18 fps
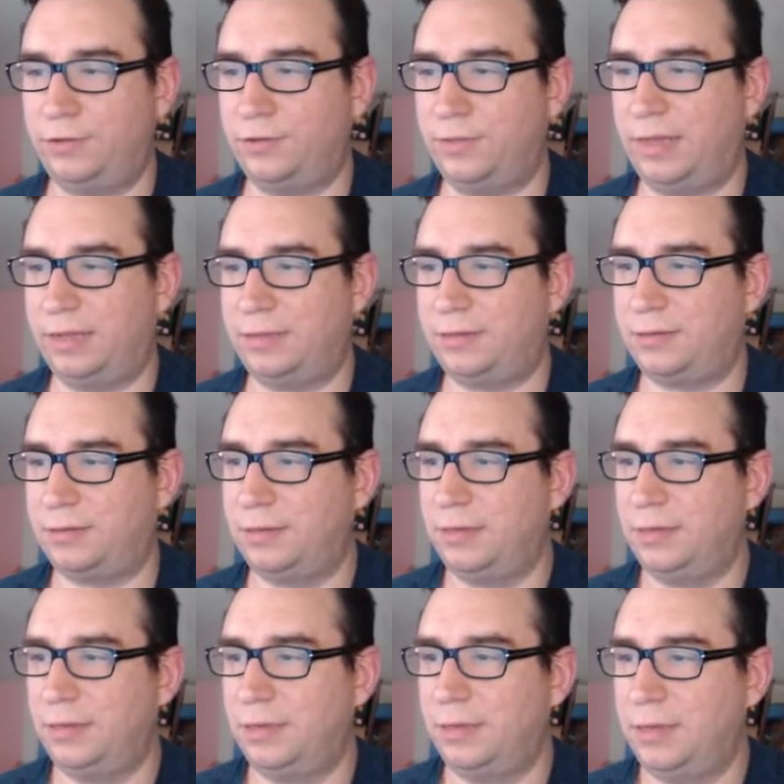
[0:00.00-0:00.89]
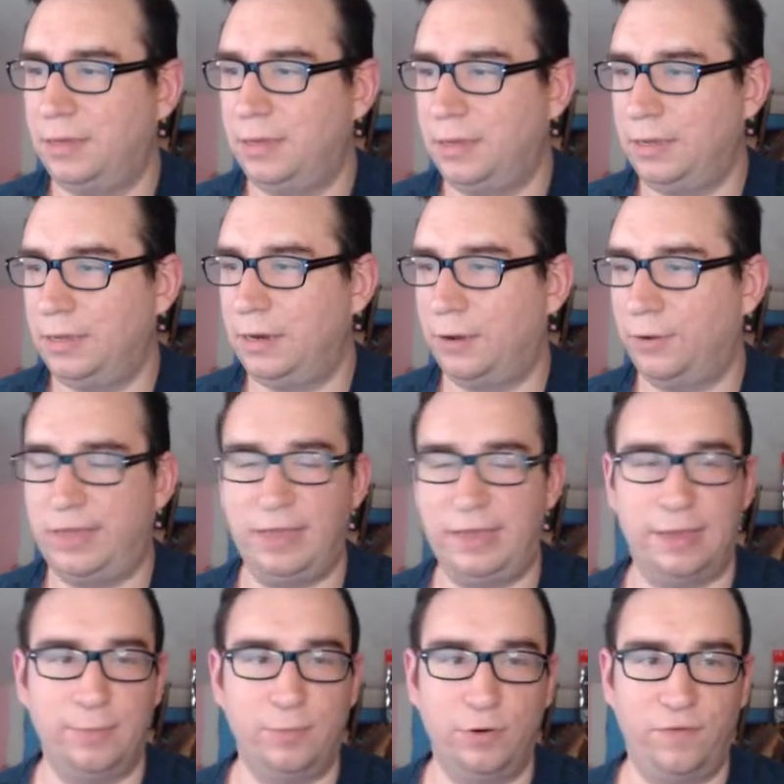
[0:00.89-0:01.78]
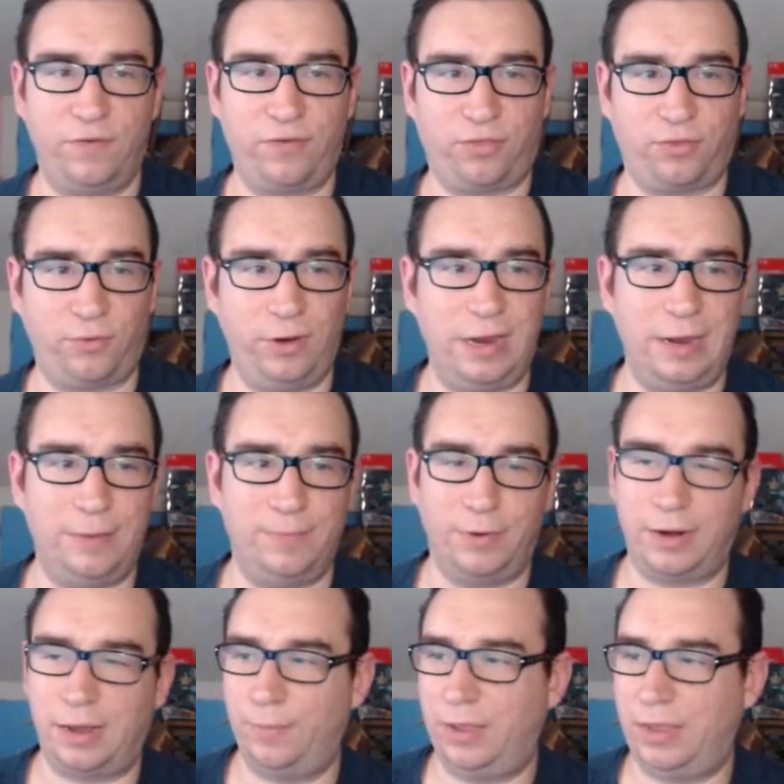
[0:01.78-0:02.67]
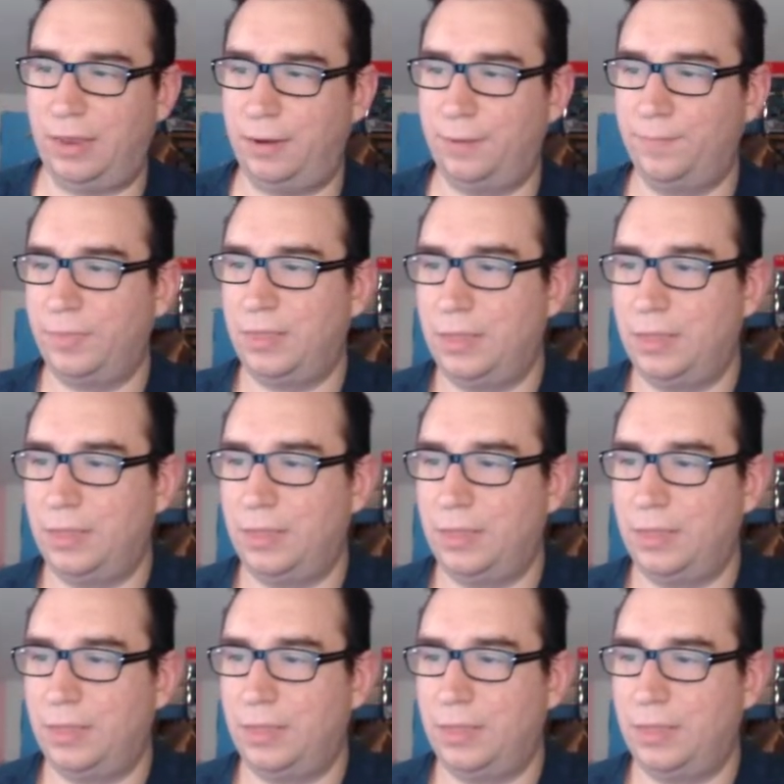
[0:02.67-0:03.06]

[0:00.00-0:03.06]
So that's, he can move 3, but I mean,